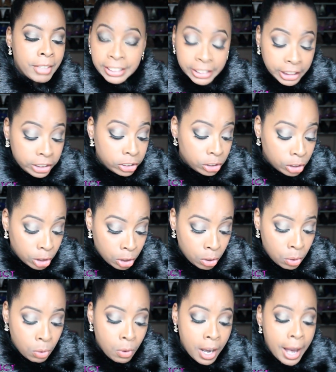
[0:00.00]
It's these
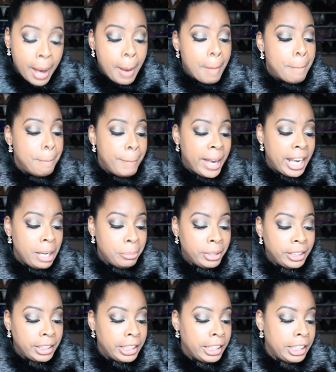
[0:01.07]
new
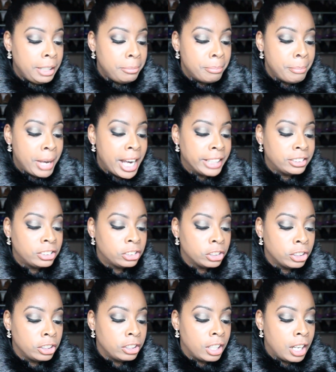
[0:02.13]
Maybelline
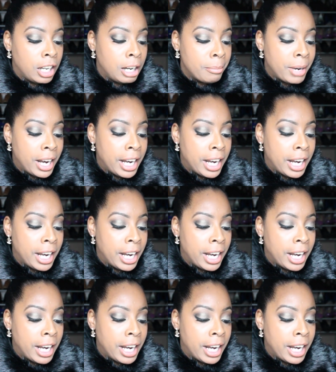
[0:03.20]
Master um,